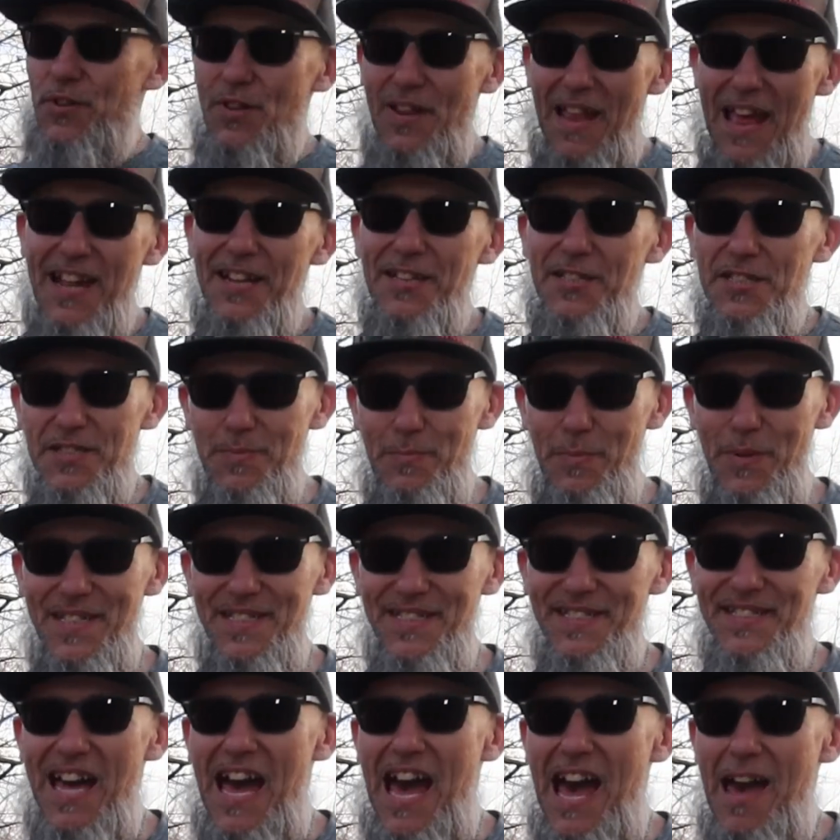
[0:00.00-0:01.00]
you like to
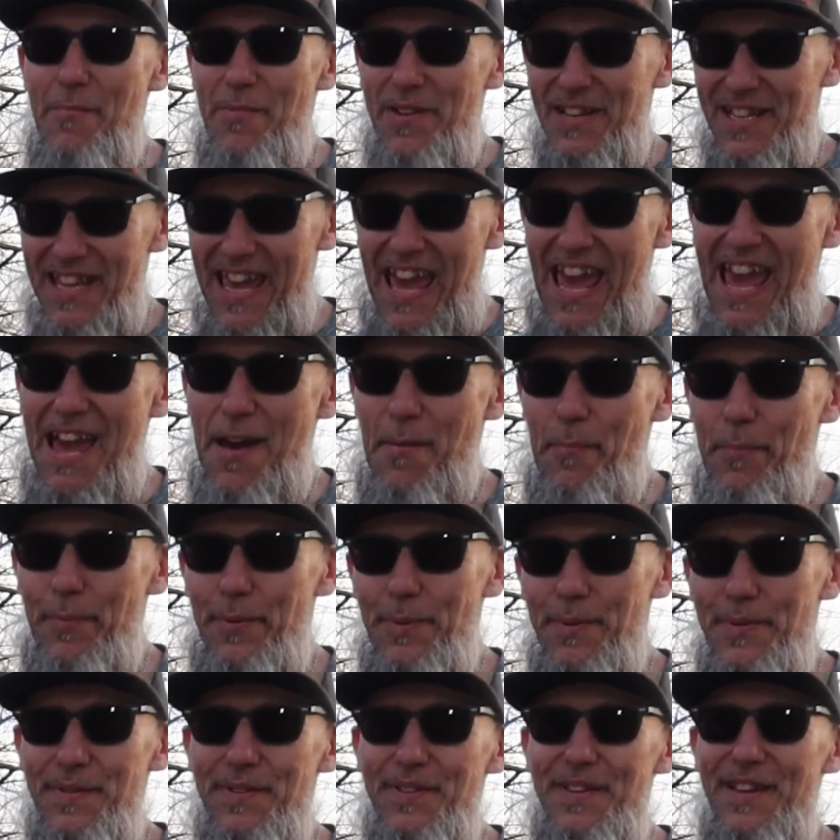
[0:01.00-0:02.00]
spend time at camp
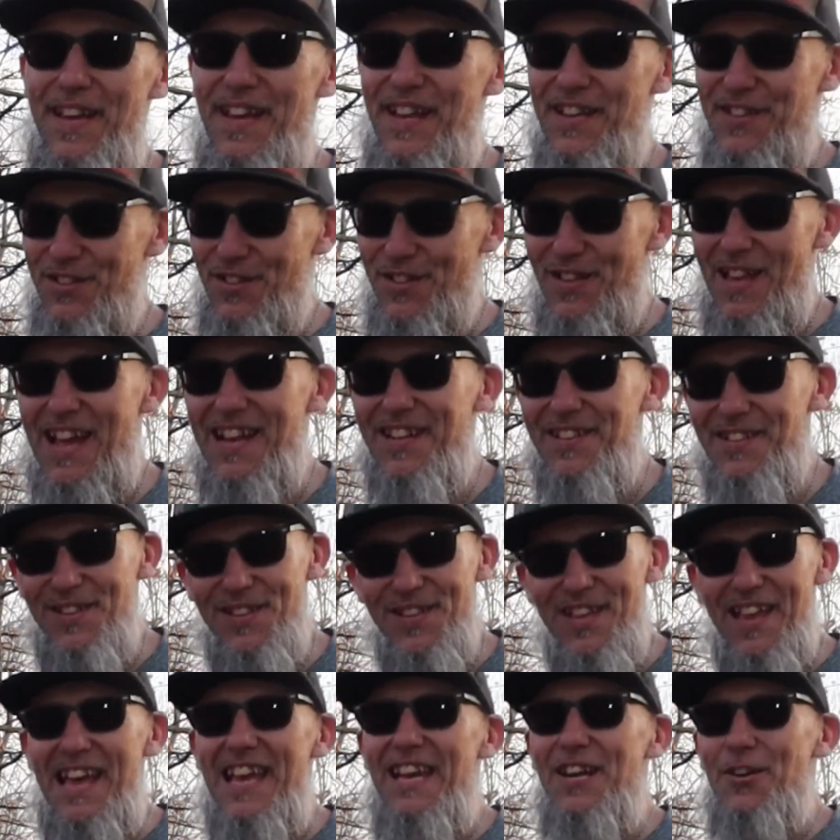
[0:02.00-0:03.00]
and you like to
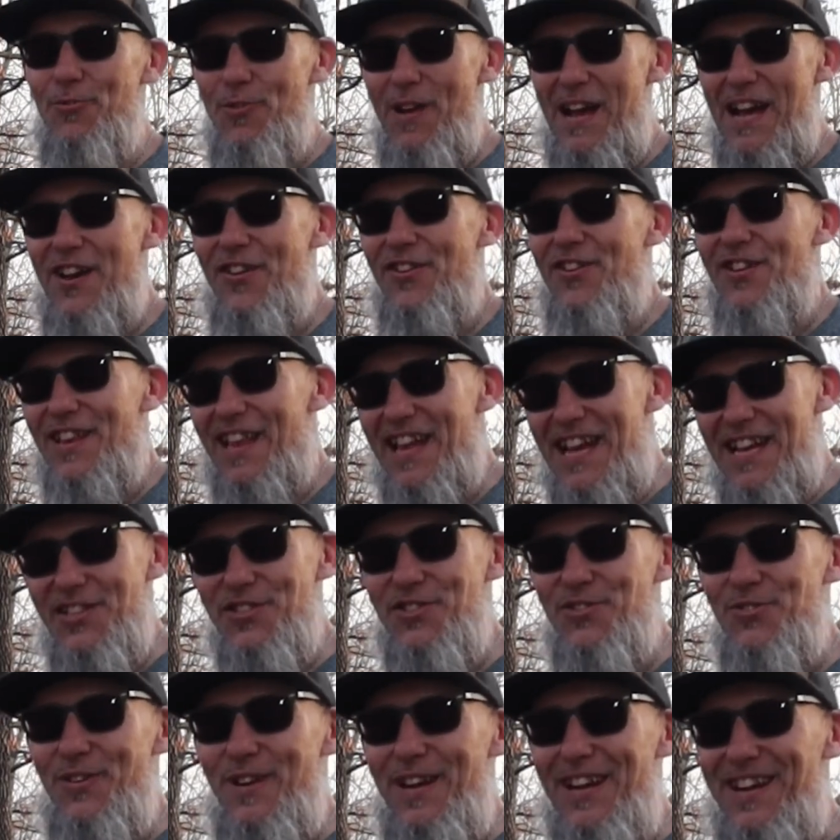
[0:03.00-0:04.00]
lay around and
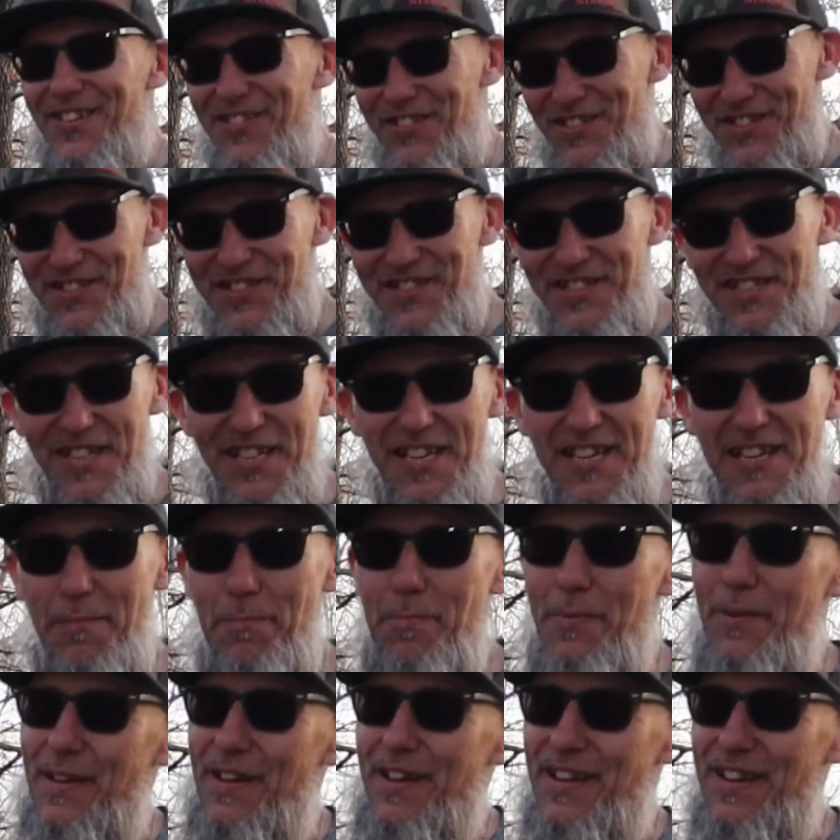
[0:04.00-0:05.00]
lounge around and sleep,
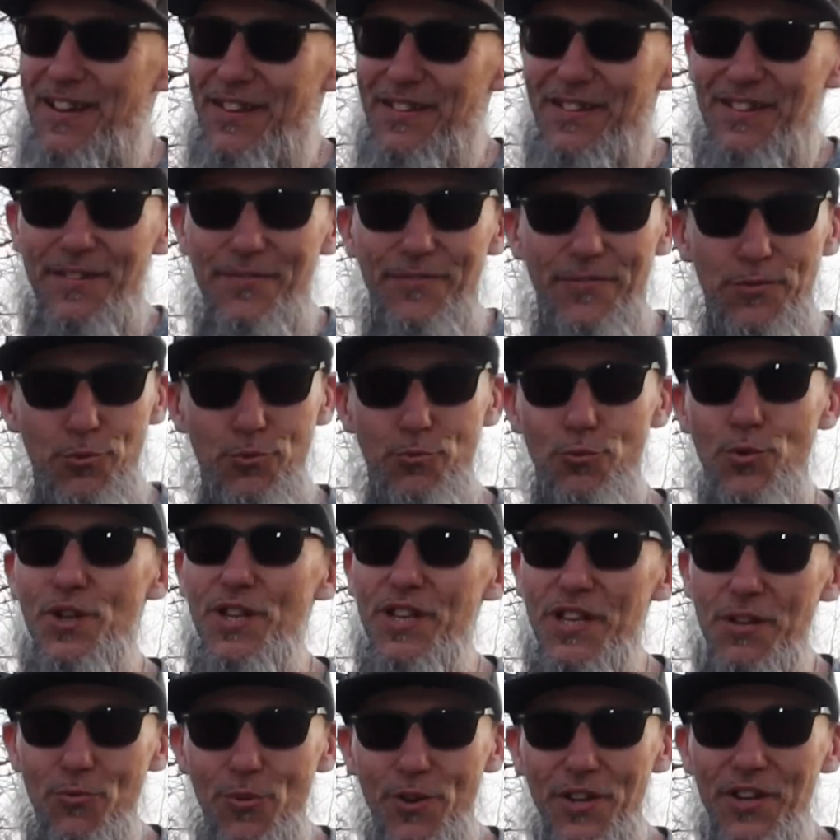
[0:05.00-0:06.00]
and if you
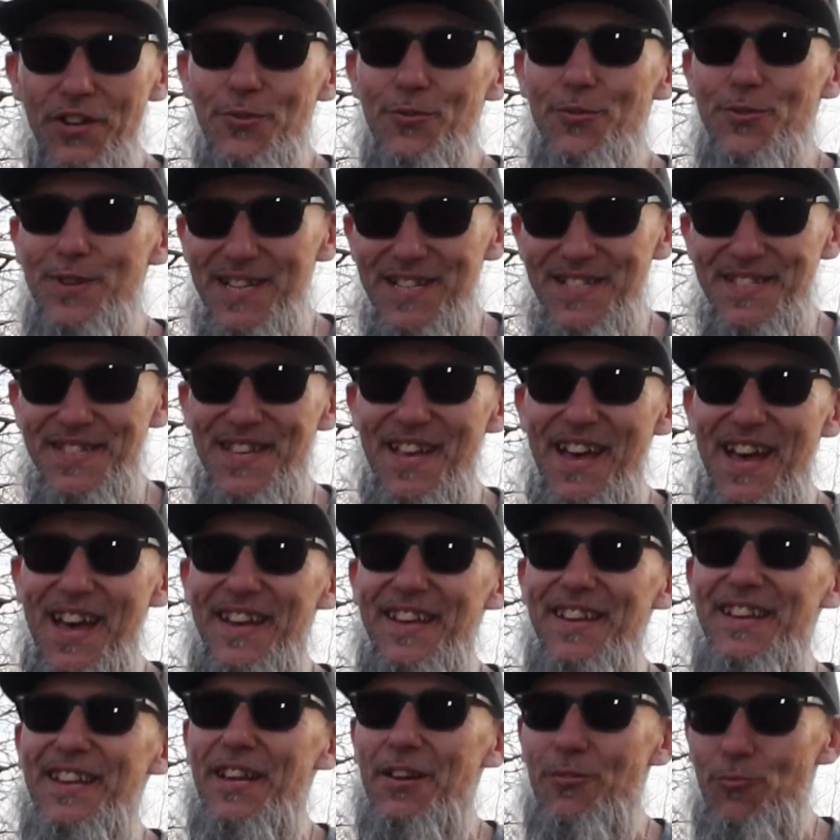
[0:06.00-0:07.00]
really want to
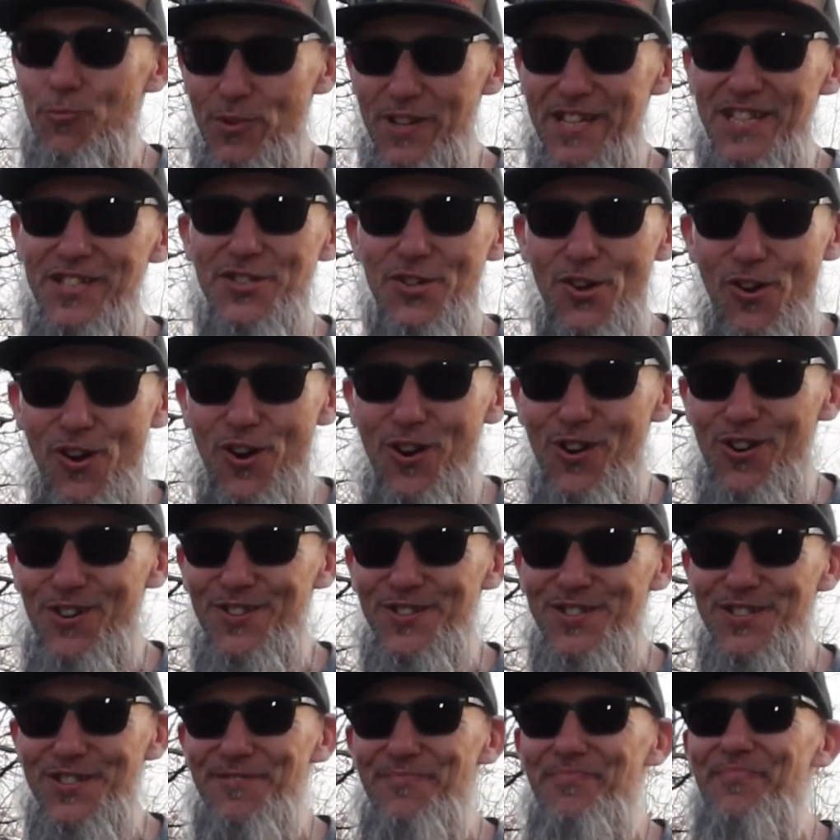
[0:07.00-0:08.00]
reset and
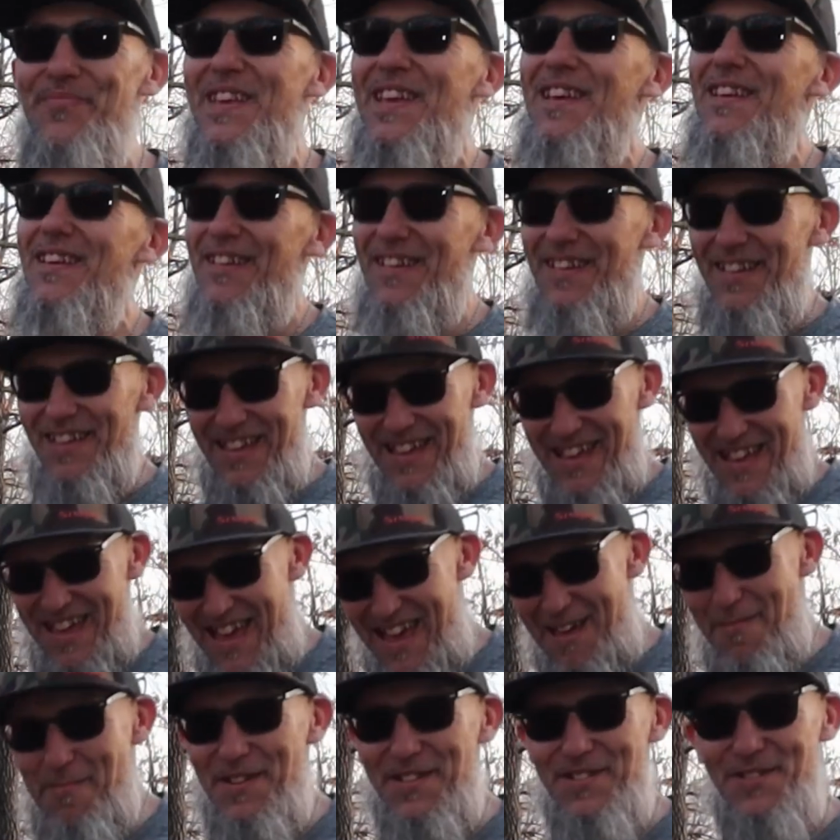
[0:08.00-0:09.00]
recharge,
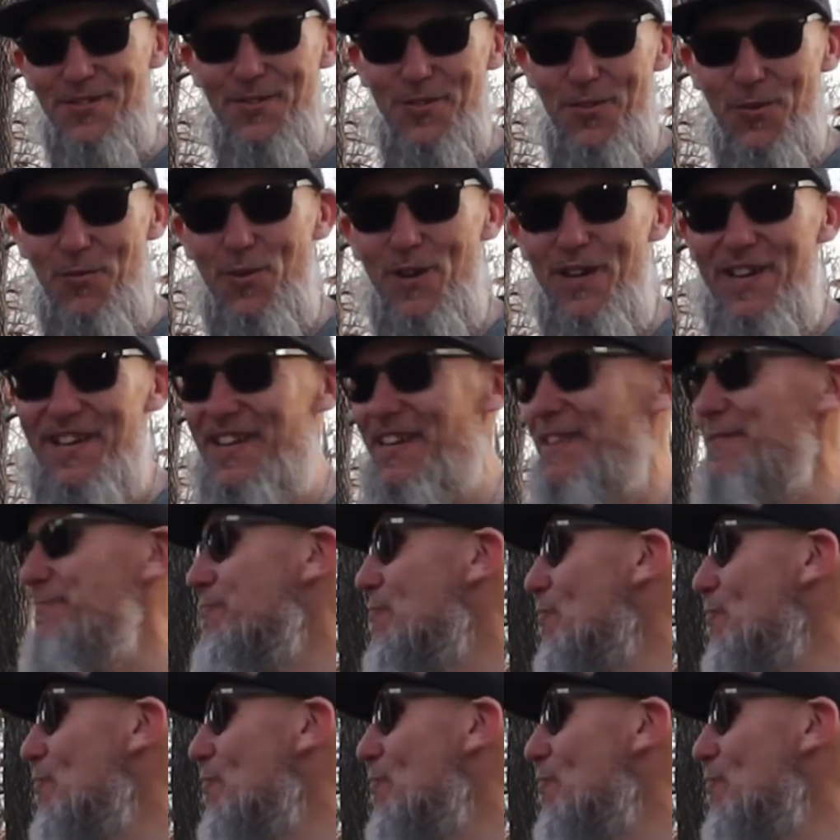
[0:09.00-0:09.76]
hammocks are the way.